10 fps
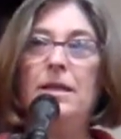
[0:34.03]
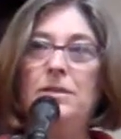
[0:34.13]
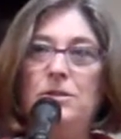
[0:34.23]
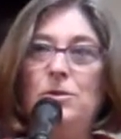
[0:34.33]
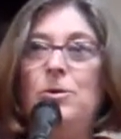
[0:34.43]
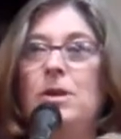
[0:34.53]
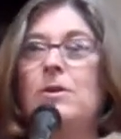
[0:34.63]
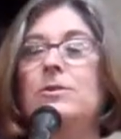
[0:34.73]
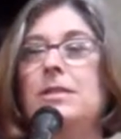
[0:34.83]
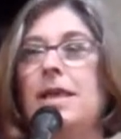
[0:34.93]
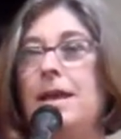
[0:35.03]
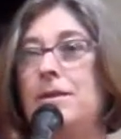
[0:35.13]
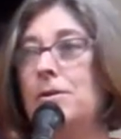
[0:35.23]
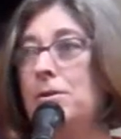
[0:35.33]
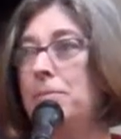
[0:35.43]
2 years
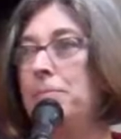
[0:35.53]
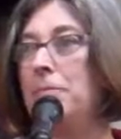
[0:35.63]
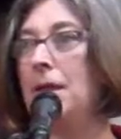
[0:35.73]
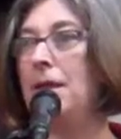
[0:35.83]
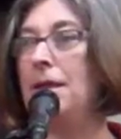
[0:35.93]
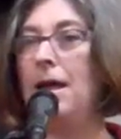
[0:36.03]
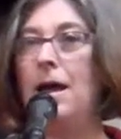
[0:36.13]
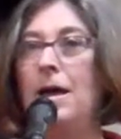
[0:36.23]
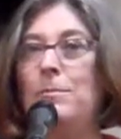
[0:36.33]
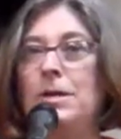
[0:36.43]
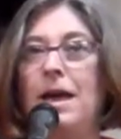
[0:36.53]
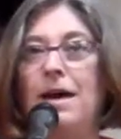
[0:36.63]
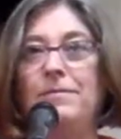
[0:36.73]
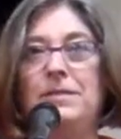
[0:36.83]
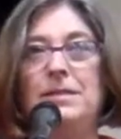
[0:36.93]
later, I would
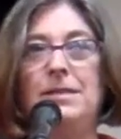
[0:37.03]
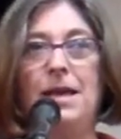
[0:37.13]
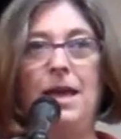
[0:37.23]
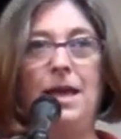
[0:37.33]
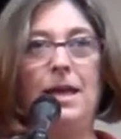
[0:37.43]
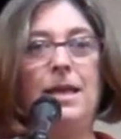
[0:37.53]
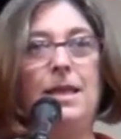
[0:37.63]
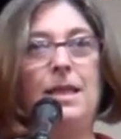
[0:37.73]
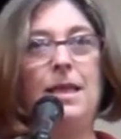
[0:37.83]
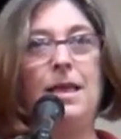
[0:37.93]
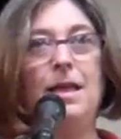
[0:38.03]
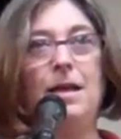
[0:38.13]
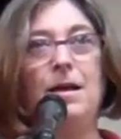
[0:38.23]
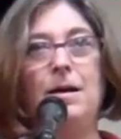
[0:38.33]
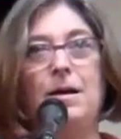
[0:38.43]
have to say
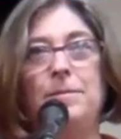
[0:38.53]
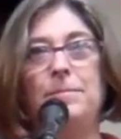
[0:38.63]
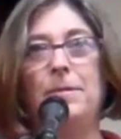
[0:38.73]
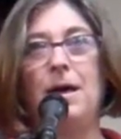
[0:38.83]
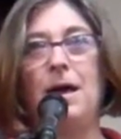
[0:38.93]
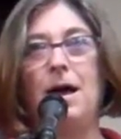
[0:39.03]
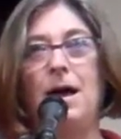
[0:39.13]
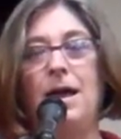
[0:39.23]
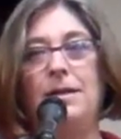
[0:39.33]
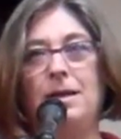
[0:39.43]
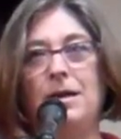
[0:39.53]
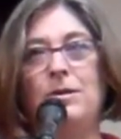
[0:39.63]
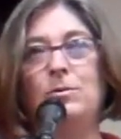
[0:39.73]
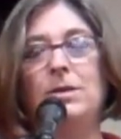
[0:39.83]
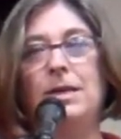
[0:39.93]
I not
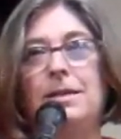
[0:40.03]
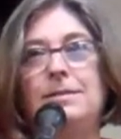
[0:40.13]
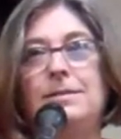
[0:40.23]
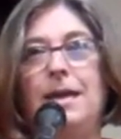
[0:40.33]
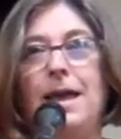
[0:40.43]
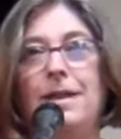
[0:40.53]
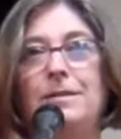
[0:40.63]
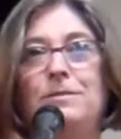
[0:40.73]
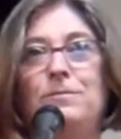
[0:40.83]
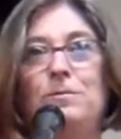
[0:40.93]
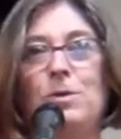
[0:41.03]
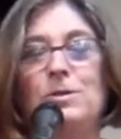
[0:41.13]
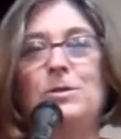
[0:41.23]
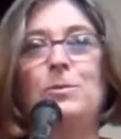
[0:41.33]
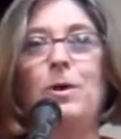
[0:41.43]
only stand
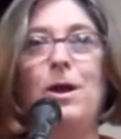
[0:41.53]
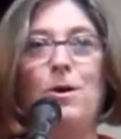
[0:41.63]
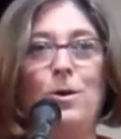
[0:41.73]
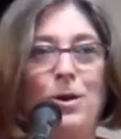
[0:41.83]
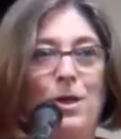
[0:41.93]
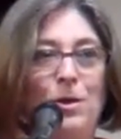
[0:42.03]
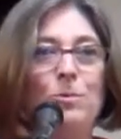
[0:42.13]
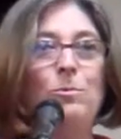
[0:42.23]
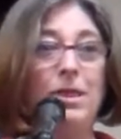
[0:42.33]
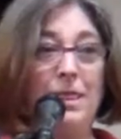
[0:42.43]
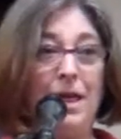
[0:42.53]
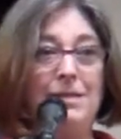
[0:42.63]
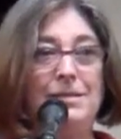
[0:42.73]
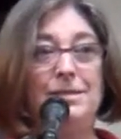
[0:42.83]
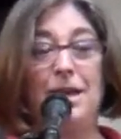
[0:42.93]
foursquare with
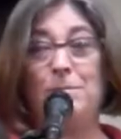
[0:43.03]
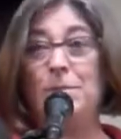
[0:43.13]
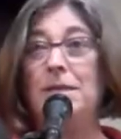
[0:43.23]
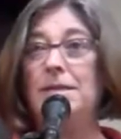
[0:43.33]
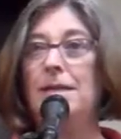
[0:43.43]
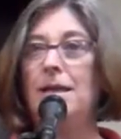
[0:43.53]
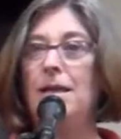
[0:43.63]
that statement,